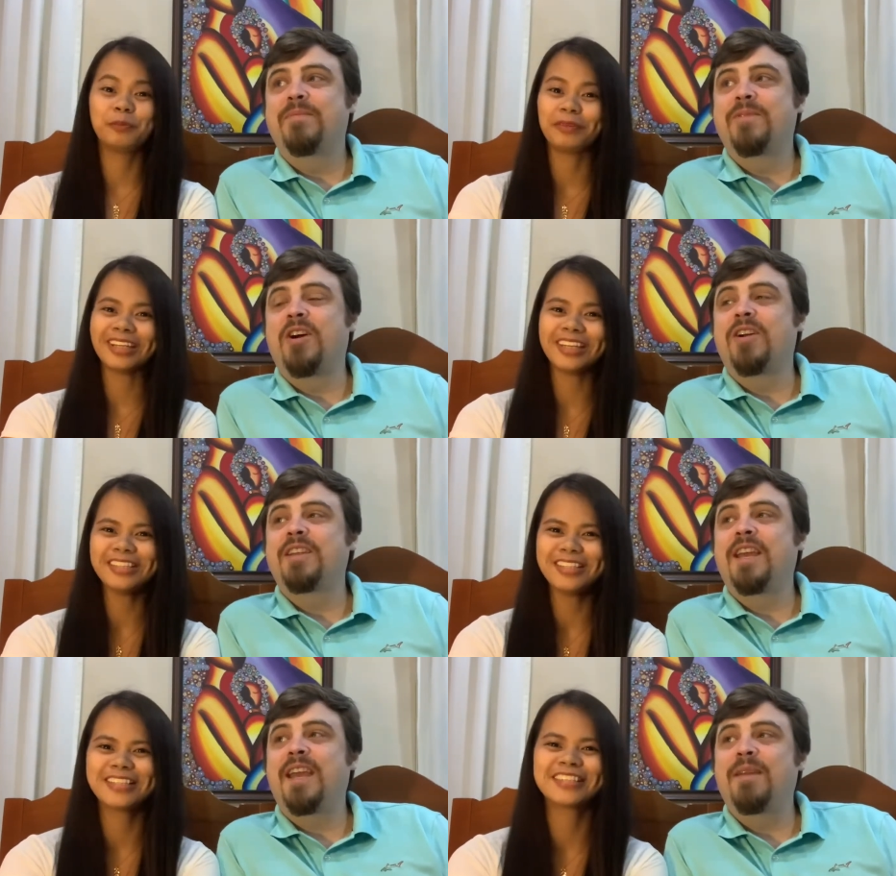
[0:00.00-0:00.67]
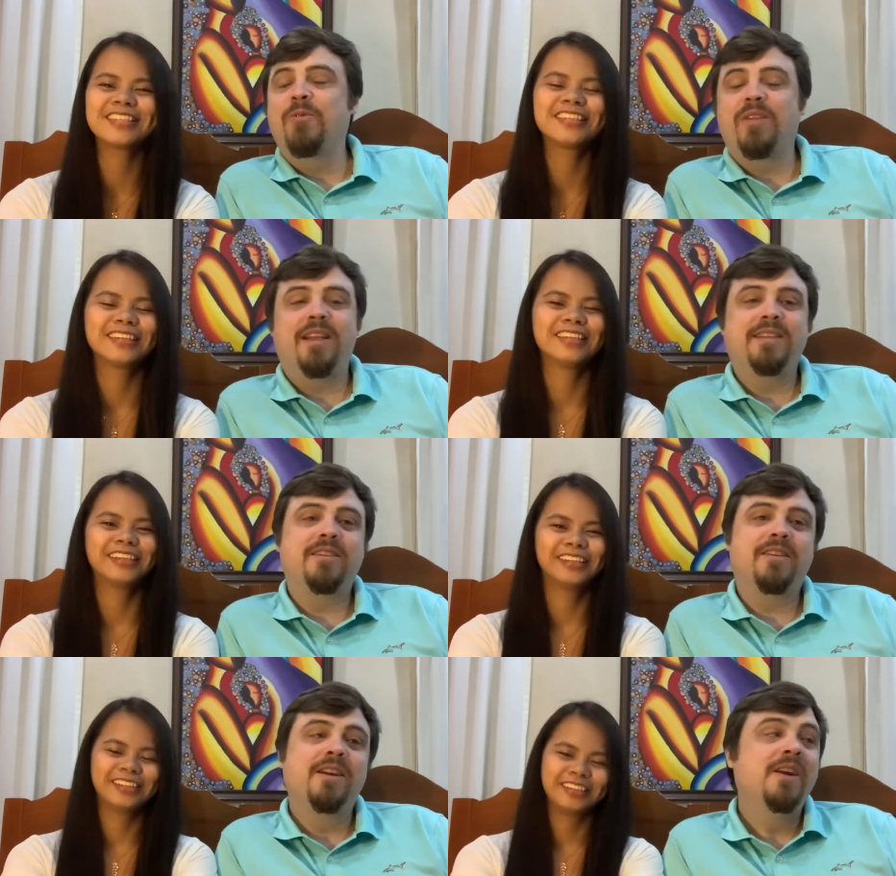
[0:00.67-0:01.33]
Speaker 1: card game with lots
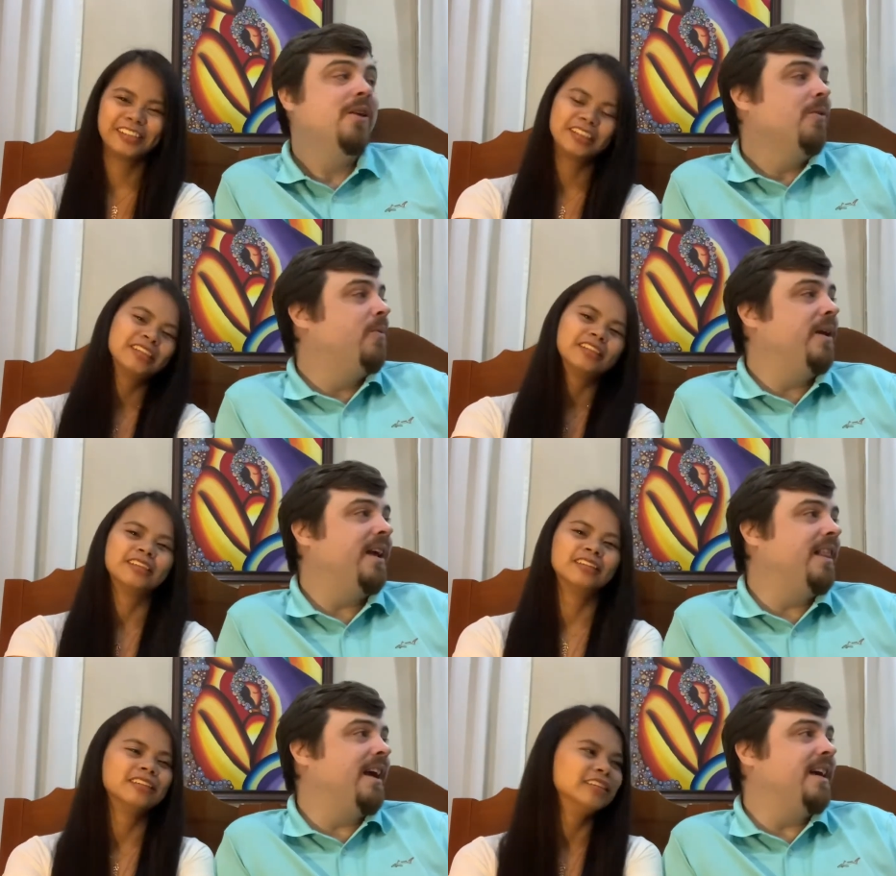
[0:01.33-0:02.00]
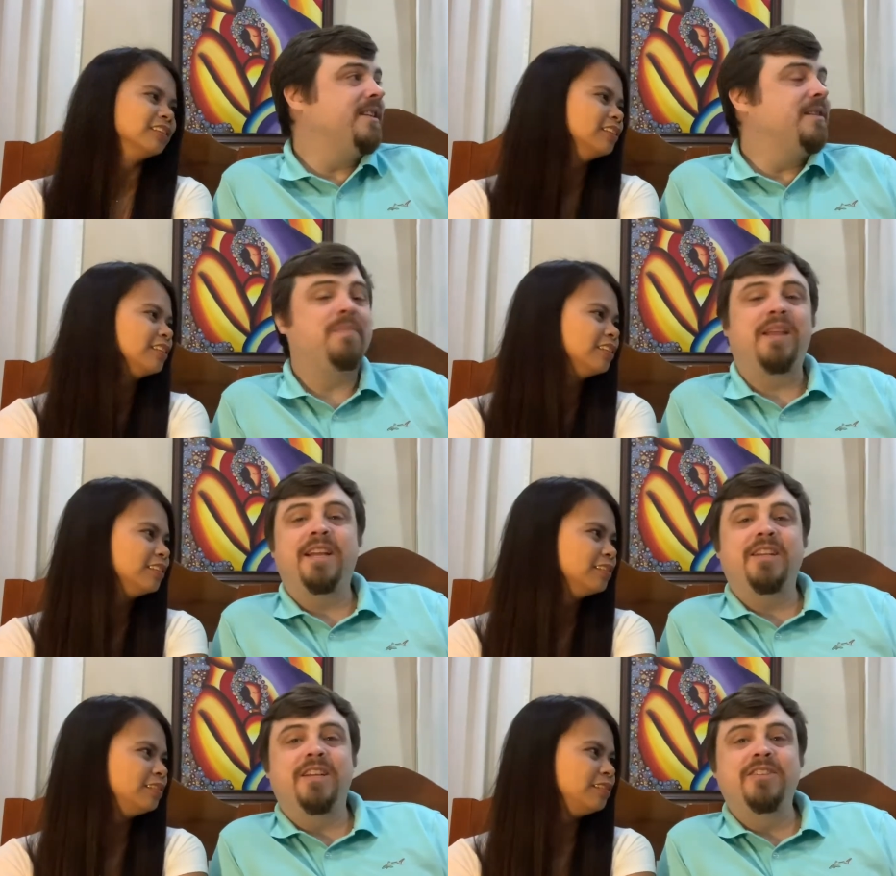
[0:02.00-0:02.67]
of cards. We like to
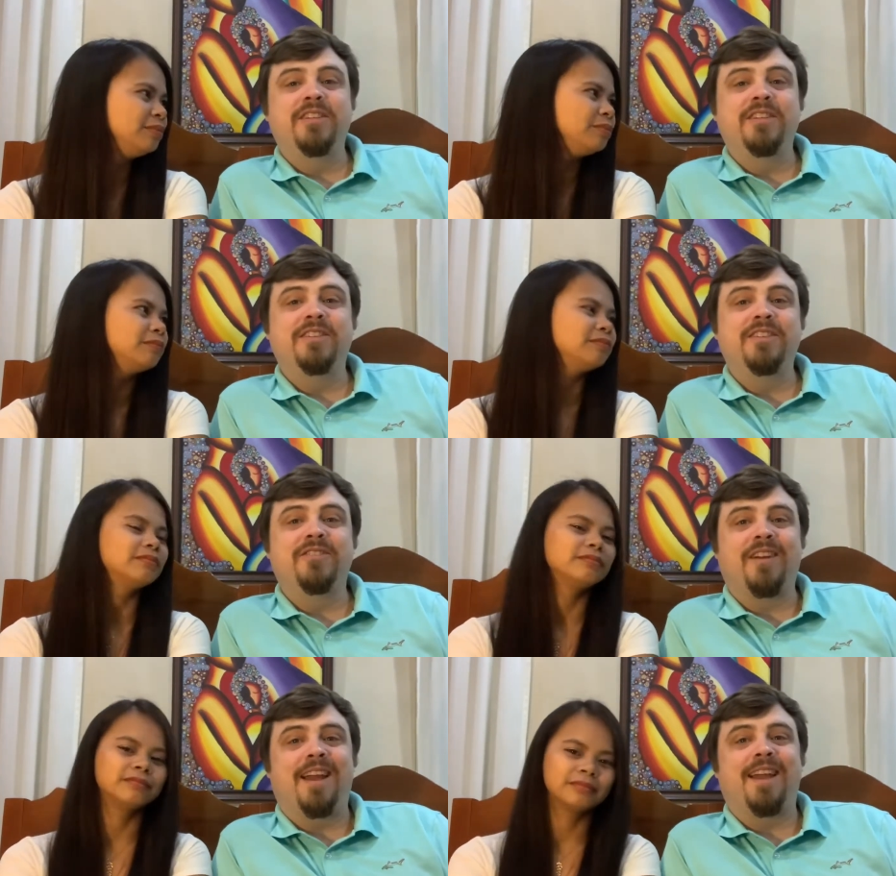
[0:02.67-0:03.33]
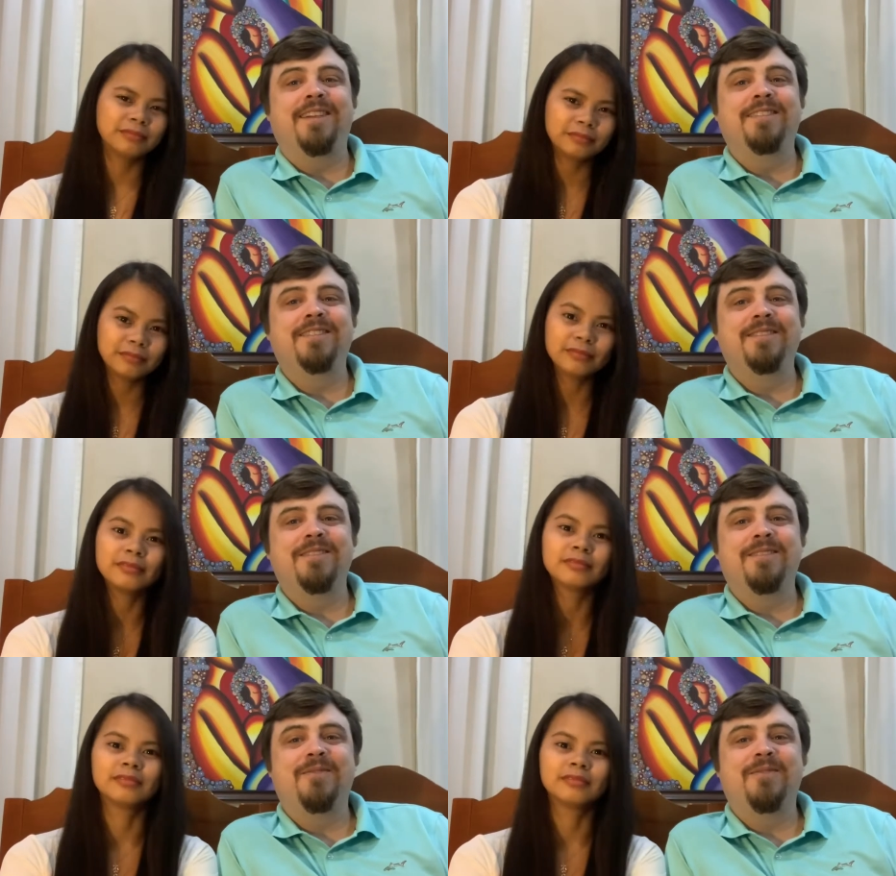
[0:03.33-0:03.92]
play Dungeons and Dragons.